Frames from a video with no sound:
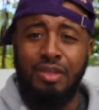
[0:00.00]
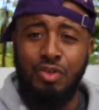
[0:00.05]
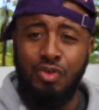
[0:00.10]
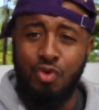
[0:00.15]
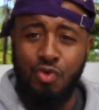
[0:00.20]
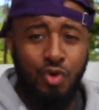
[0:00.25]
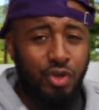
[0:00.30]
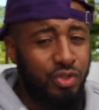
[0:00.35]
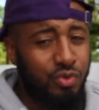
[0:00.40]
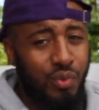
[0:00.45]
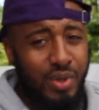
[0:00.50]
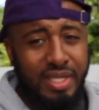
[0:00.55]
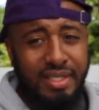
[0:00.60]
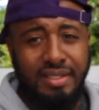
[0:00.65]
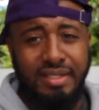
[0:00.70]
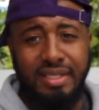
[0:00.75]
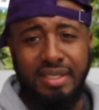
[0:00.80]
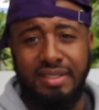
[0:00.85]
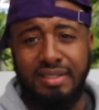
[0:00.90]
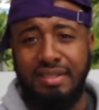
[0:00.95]
Euro
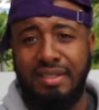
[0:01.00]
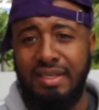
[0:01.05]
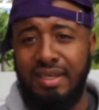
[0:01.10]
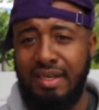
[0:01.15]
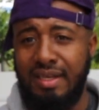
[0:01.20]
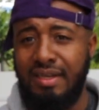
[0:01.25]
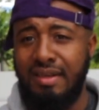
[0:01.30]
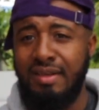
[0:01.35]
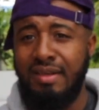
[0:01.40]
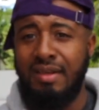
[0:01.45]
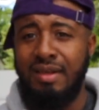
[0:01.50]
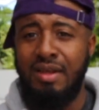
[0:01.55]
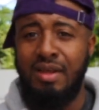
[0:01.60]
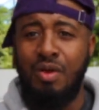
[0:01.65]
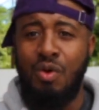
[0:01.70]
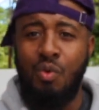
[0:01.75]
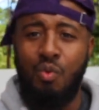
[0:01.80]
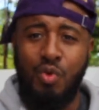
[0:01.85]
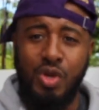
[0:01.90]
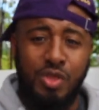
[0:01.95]
2016,
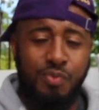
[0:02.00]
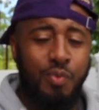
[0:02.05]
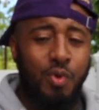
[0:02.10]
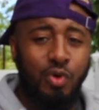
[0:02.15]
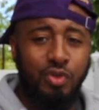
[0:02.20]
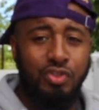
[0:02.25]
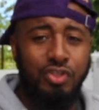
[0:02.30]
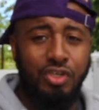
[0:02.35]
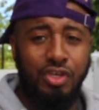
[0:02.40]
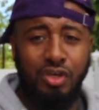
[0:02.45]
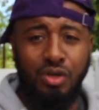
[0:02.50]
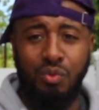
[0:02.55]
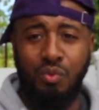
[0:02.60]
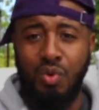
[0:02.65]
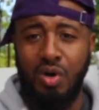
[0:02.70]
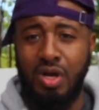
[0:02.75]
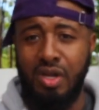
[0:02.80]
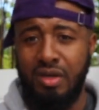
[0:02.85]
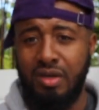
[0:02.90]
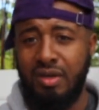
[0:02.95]
which Portugal
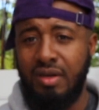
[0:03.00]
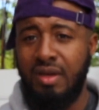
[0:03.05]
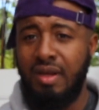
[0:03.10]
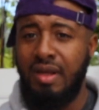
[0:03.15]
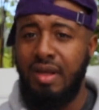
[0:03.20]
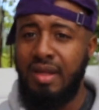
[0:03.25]
won.